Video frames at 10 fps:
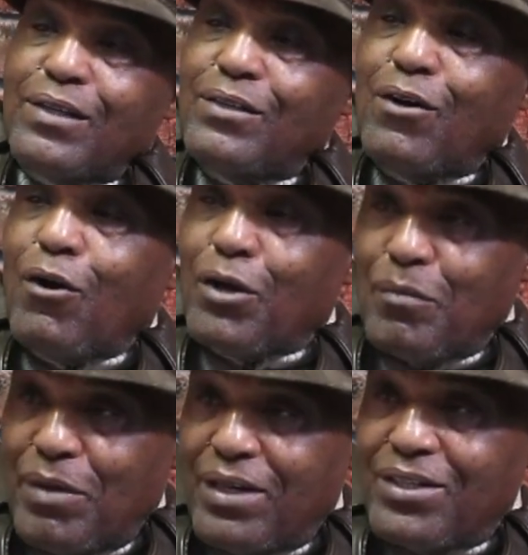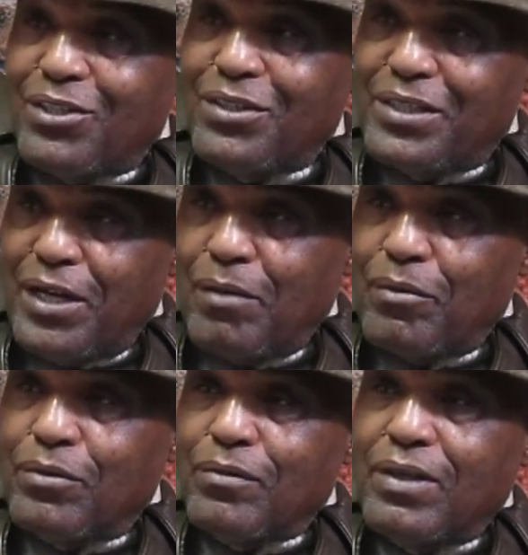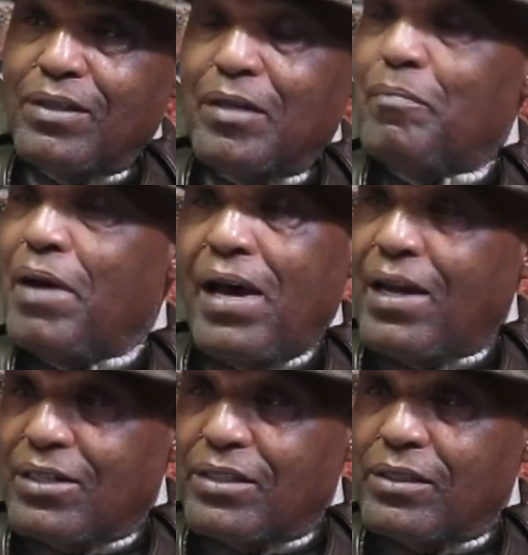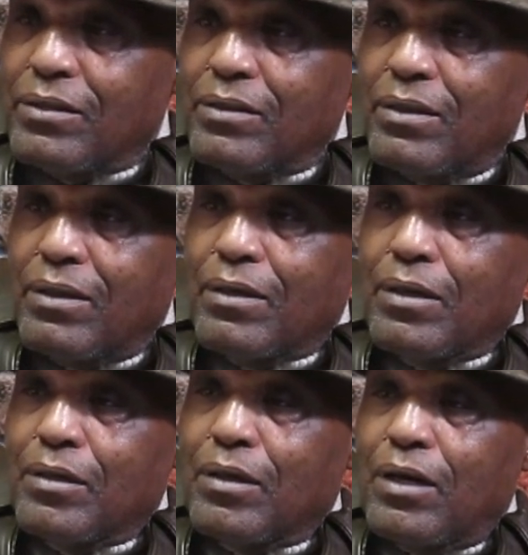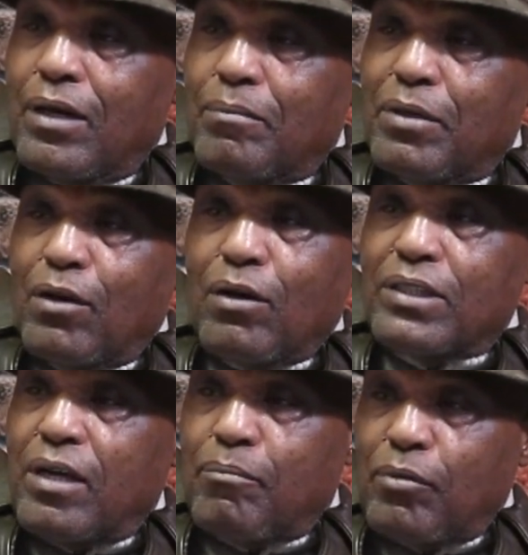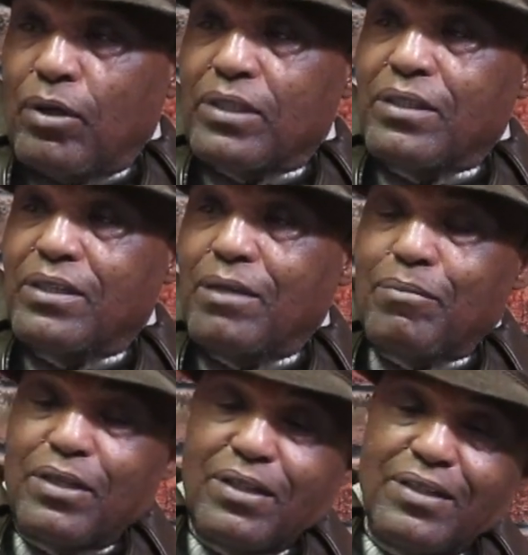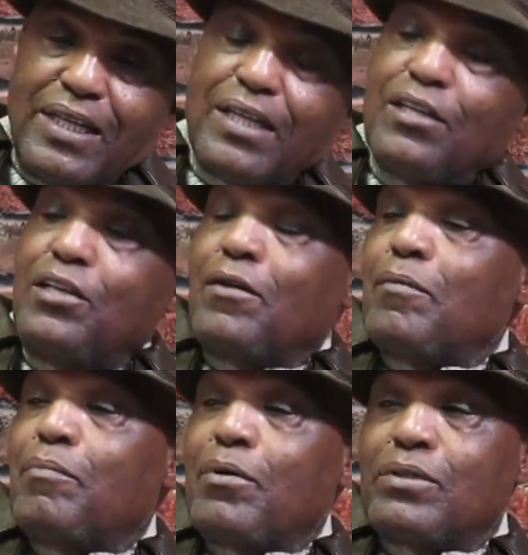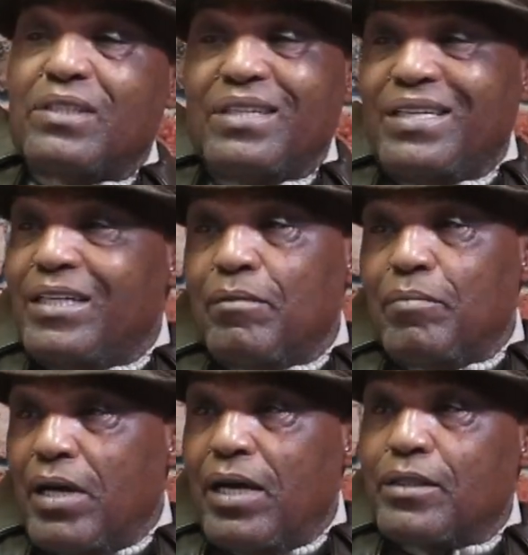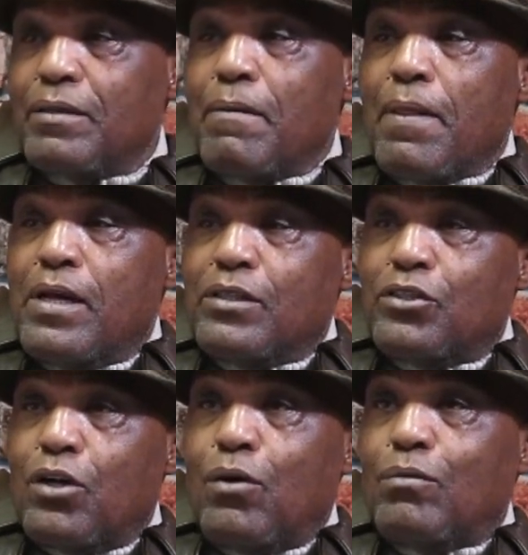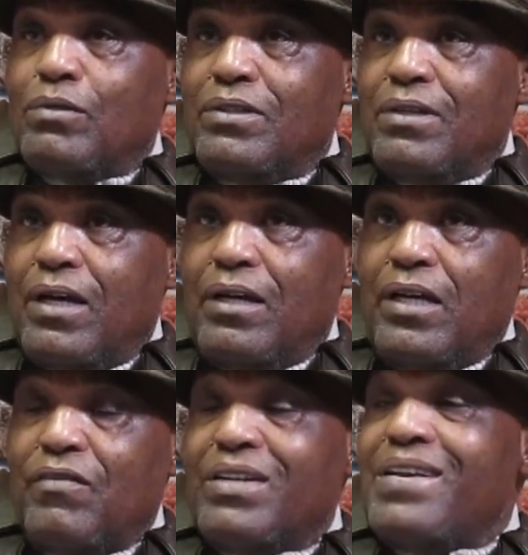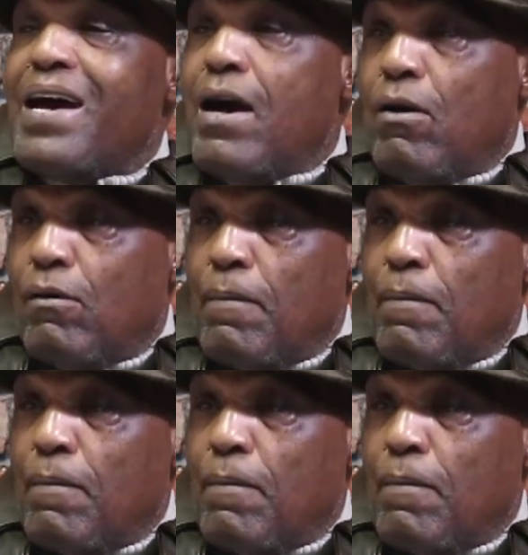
argument to the table, it passed. But long as I brought the dignity of the person, it didn't pass. So even now,